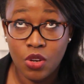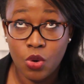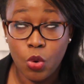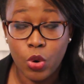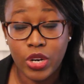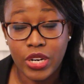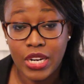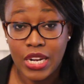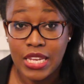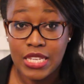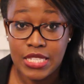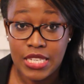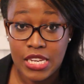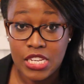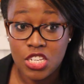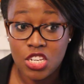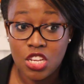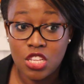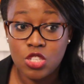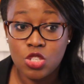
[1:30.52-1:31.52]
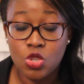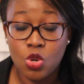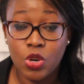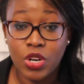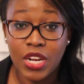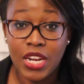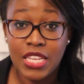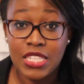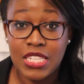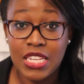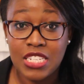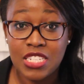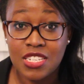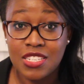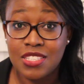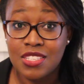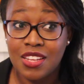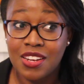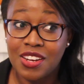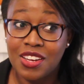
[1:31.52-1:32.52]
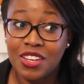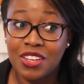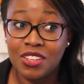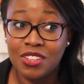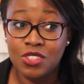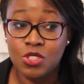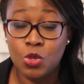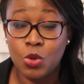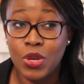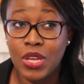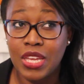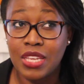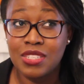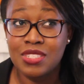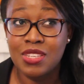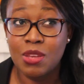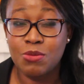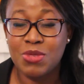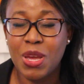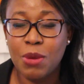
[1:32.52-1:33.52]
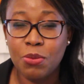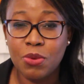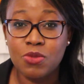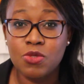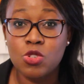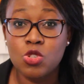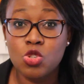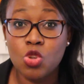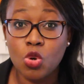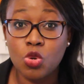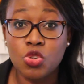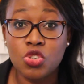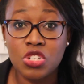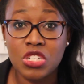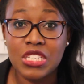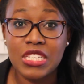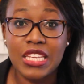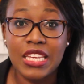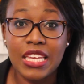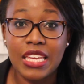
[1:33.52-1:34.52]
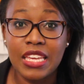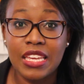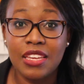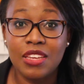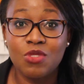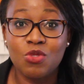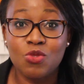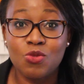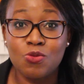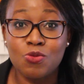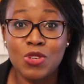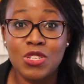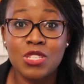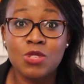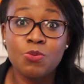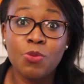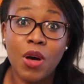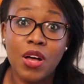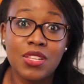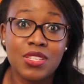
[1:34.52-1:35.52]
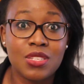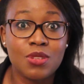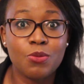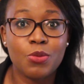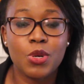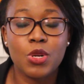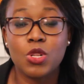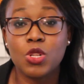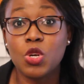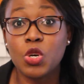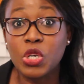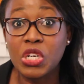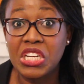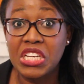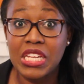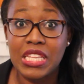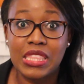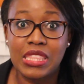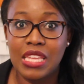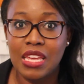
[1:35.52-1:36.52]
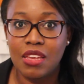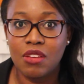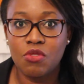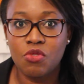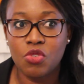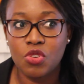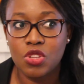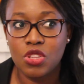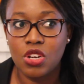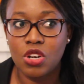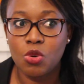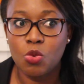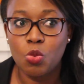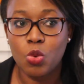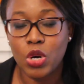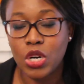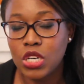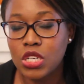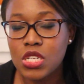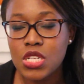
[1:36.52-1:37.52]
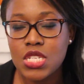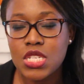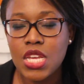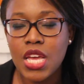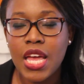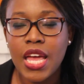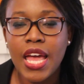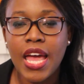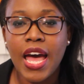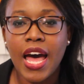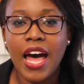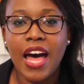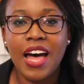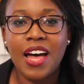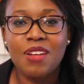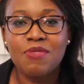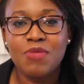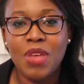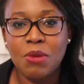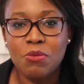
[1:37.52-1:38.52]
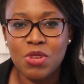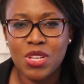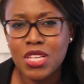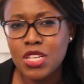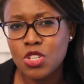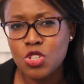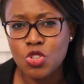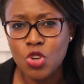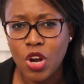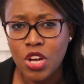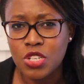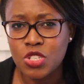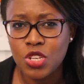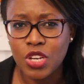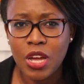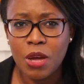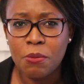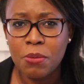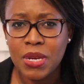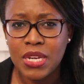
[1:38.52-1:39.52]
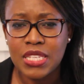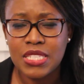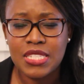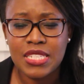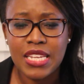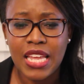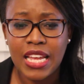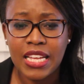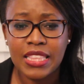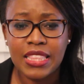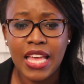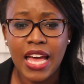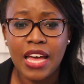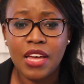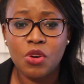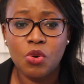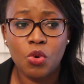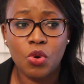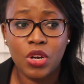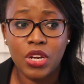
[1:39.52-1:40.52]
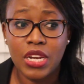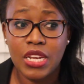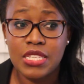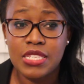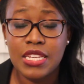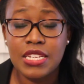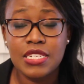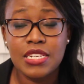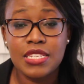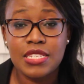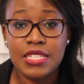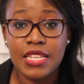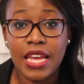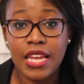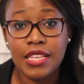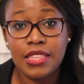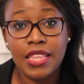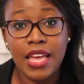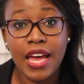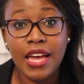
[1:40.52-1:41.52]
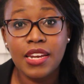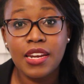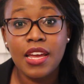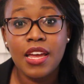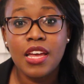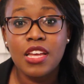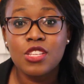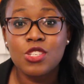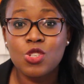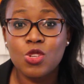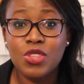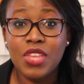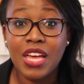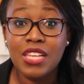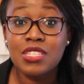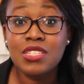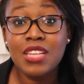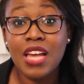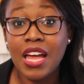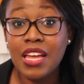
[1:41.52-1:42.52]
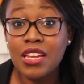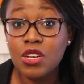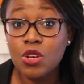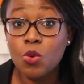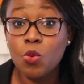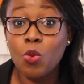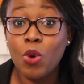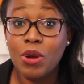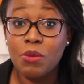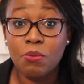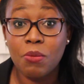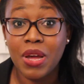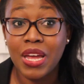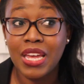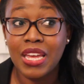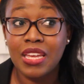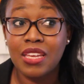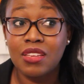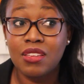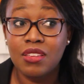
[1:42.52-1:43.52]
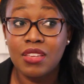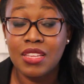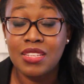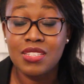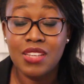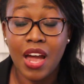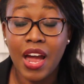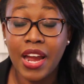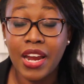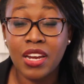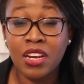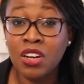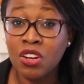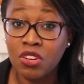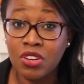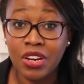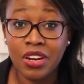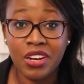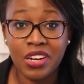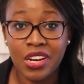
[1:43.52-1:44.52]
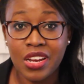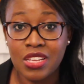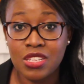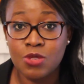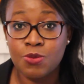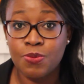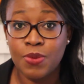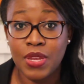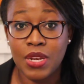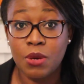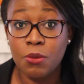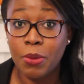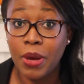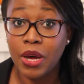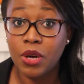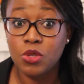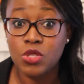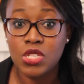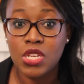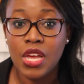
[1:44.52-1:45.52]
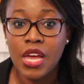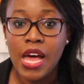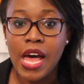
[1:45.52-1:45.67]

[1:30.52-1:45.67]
organizations, so organizations that are doing some type of socially responsible or good thing for their world. I'm really drawn to companies like that or organizations like that. So that's kind of what my entire career has been about.